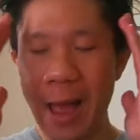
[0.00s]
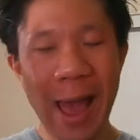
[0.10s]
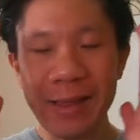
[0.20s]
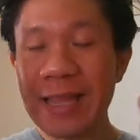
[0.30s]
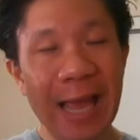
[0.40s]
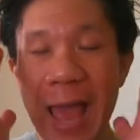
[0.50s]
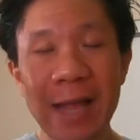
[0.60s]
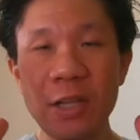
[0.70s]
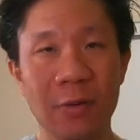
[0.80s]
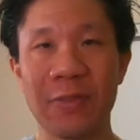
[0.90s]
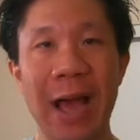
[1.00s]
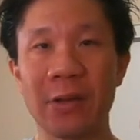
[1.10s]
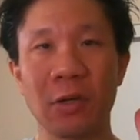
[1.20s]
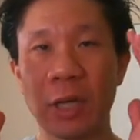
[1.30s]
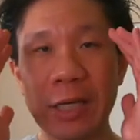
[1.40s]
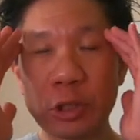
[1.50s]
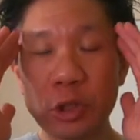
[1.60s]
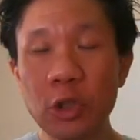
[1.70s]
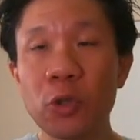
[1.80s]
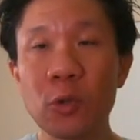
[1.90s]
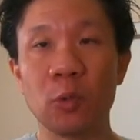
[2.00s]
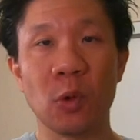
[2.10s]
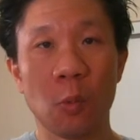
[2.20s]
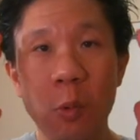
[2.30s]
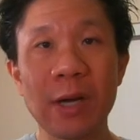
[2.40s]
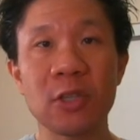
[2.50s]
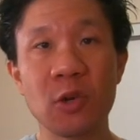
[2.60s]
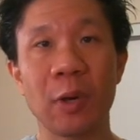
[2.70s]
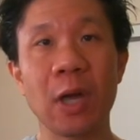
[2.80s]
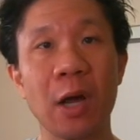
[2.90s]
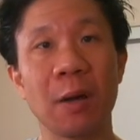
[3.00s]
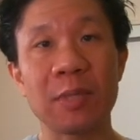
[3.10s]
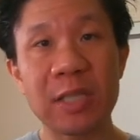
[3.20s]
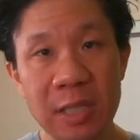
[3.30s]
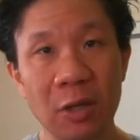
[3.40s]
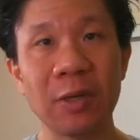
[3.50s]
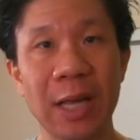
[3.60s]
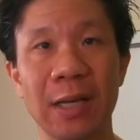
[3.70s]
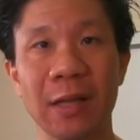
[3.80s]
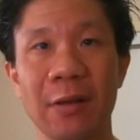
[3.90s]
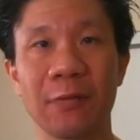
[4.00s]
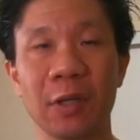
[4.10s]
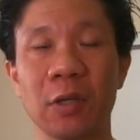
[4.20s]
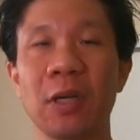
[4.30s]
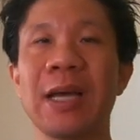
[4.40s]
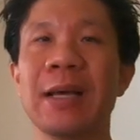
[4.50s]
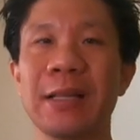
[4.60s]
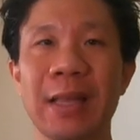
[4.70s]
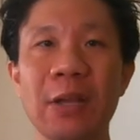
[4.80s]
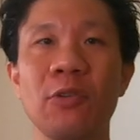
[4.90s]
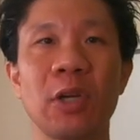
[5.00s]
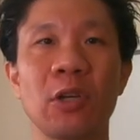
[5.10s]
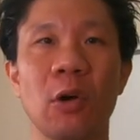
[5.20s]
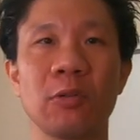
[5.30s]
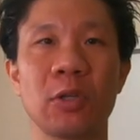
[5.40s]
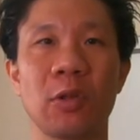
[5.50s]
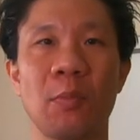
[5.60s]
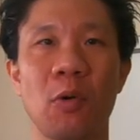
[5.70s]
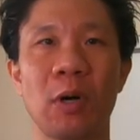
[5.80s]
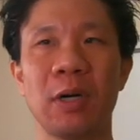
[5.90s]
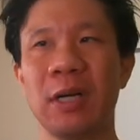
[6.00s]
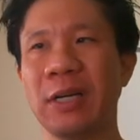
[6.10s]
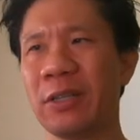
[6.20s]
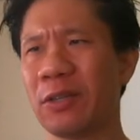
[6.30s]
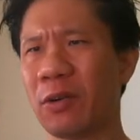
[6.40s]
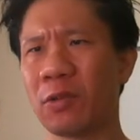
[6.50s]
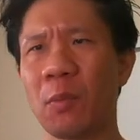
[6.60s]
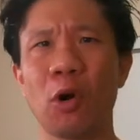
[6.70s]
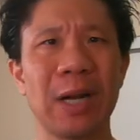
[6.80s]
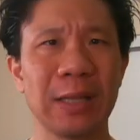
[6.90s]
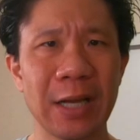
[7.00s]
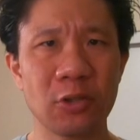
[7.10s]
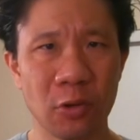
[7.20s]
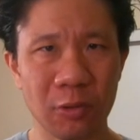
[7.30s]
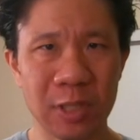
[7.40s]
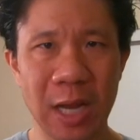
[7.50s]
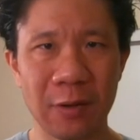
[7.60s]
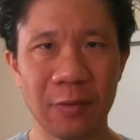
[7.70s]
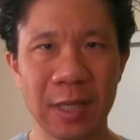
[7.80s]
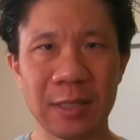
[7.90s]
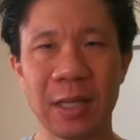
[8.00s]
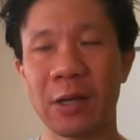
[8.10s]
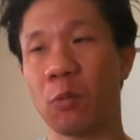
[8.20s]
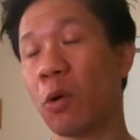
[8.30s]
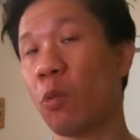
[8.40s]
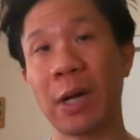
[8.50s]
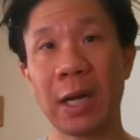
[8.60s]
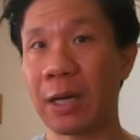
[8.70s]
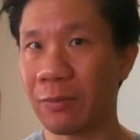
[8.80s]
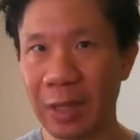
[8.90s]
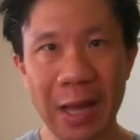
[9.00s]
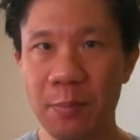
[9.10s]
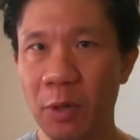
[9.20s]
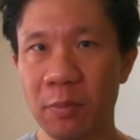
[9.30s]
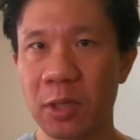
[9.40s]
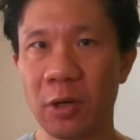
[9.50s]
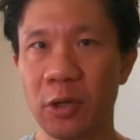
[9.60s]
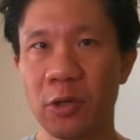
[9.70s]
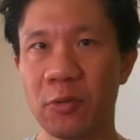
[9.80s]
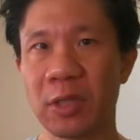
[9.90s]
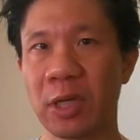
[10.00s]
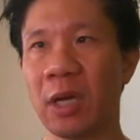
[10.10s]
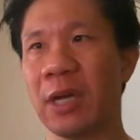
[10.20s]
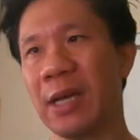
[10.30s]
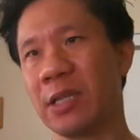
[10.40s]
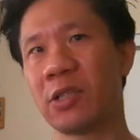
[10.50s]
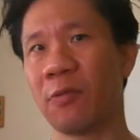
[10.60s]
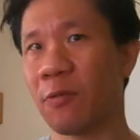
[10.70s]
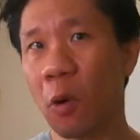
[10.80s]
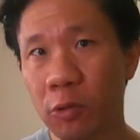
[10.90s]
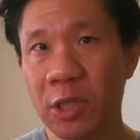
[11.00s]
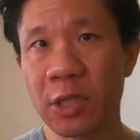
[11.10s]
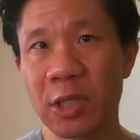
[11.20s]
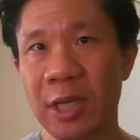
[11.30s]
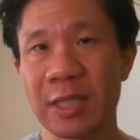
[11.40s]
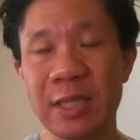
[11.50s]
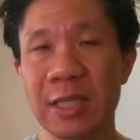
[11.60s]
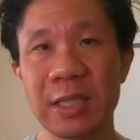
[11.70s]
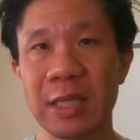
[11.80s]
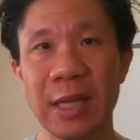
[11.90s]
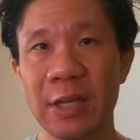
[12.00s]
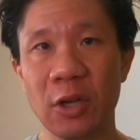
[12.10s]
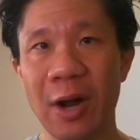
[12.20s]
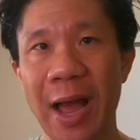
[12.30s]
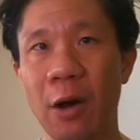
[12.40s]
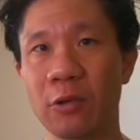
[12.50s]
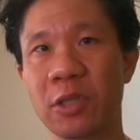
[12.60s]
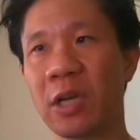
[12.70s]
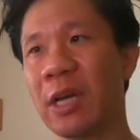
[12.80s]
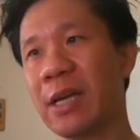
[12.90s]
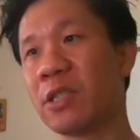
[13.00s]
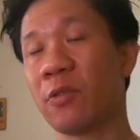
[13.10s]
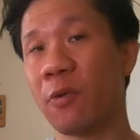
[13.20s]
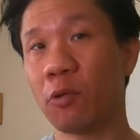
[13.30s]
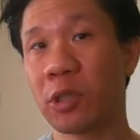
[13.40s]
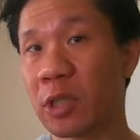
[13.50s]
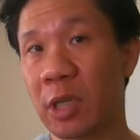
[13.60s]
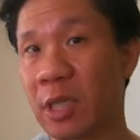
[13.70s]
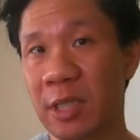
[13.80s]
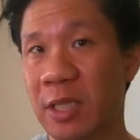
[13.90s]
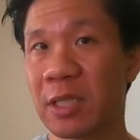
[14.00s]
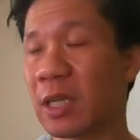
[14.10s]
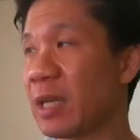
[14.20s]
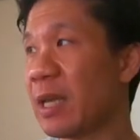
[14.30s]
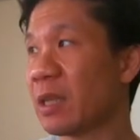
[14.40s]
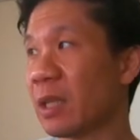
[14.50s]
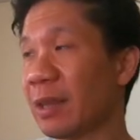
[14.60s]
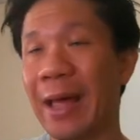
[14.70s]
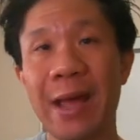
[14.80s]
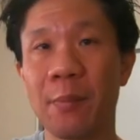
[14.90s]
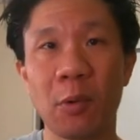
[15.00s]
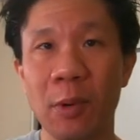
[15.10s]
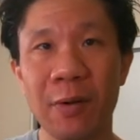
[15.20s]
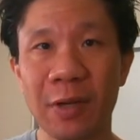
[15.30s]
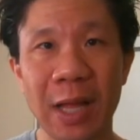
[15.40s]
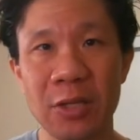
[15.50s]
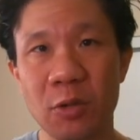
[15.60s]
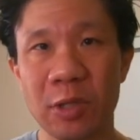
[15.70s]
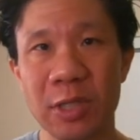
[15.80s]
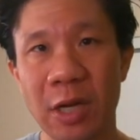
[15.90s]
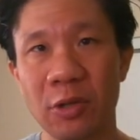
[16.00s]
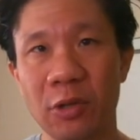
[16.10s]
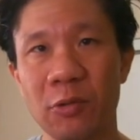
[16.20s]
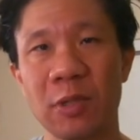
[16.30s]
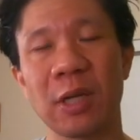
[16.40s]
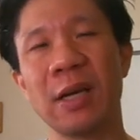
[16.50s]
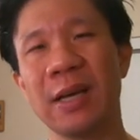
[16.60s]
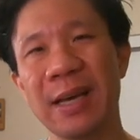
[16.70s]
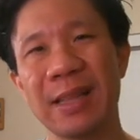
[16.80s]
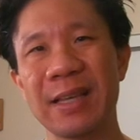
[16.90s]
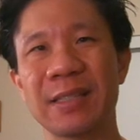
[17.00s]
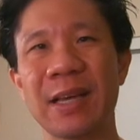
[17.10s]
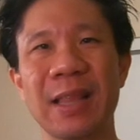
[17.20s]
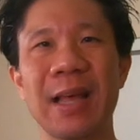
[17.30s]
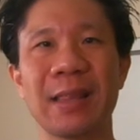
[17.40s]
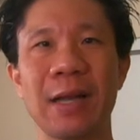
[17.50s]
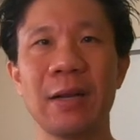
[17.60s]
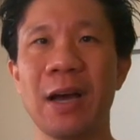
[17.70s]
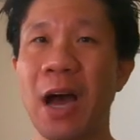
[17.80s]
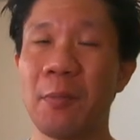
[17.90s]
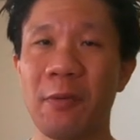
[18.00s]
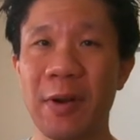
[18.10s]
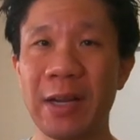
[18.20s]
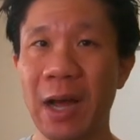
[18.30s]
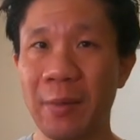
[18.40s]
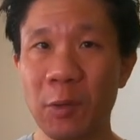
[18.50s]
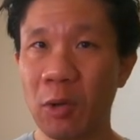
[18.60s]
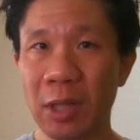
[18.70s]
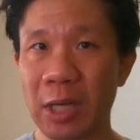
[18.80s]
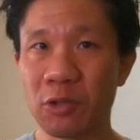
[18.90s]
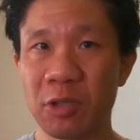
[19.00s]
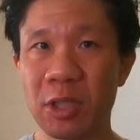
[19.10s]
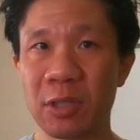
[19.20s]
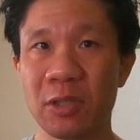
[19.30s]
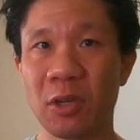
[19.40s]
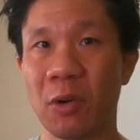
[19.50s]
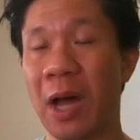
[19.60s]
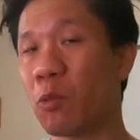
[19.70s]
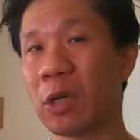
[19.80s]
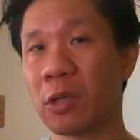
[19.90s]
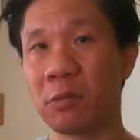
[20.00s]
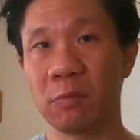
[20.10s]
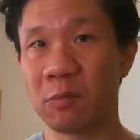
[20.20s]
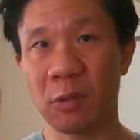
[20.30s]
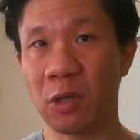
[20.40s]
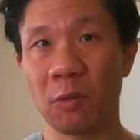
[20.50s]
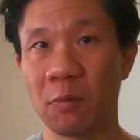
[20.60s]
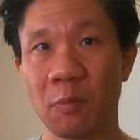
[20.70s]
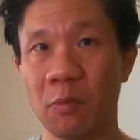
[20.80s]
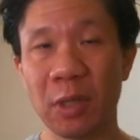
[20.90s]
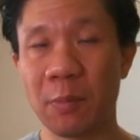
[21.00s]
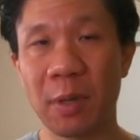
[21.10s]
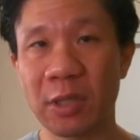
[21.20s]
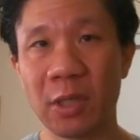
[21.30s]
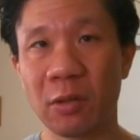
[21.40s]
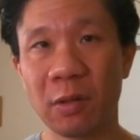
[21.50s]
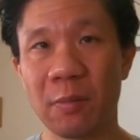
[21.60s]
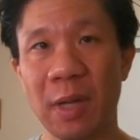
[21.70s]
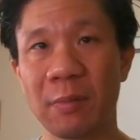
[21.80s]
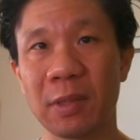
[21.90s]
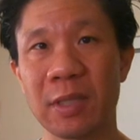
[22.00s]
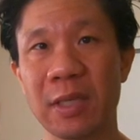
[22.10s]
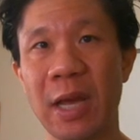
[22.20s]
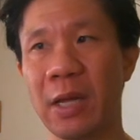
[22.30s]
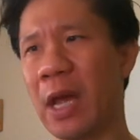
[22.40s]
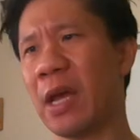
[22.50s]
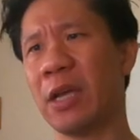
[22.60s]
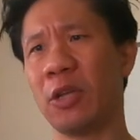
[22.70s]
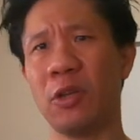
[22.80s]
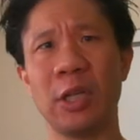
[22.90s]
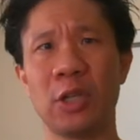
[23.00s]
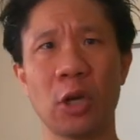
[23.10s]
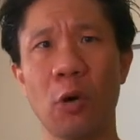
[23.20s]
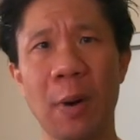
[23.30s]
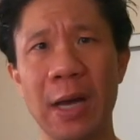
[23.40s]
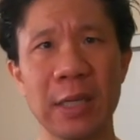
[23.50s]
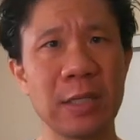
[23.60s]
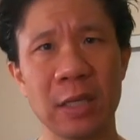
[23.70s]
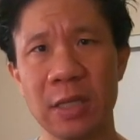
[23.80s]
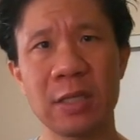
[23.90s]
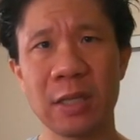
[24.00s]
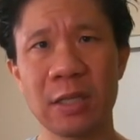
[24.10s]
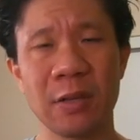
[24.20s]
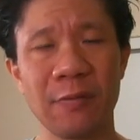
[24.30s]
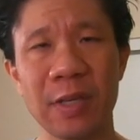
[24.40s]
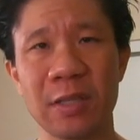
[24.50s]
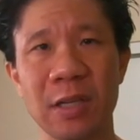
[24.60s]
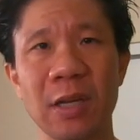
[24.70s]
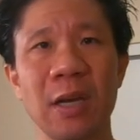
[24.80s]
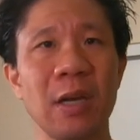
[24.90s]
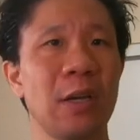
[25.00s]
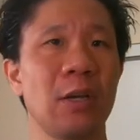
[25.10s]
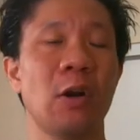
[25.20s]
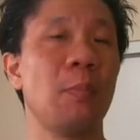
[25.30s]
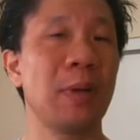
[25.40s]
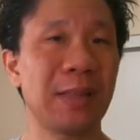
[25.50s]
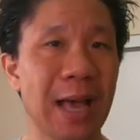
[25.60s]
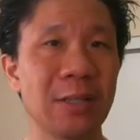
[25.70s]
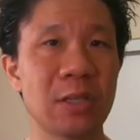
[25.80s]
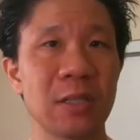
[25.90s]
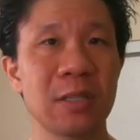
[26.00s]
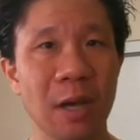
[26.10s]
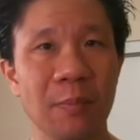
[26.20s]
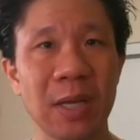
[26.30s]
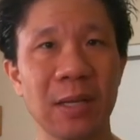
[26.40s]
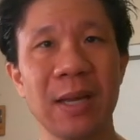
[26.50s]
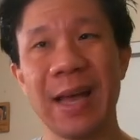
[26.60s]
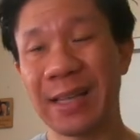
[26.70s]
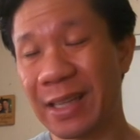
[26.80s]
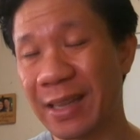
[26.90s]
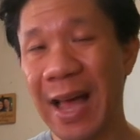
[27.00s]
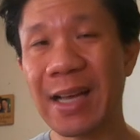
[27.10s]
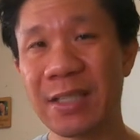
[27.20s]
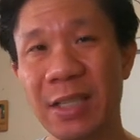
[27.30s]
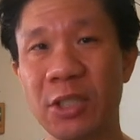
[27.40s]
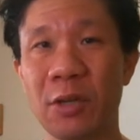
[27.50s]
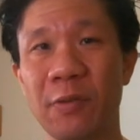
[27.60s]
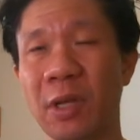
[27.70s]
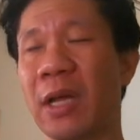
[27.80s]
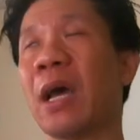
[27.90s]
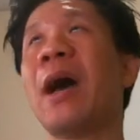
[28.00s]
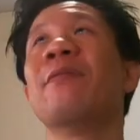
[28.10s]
at the end of that, you're like, dude, what is going on? I'm still getting light flicker. Then you can go into the more you know, the more electrical side of things like, well, what kind of light bulbs are you using? Is the voltage consistent in your house? Is the voltage consistent in the lamp or whatever light source that you're using? Things like that that I'm afraid I'm no electrician, so I wouldn't, you know, really particularly be able to say, hey, you need to go buy this and this and this and fix it, you know, but that's something at the last ditch if you're like, I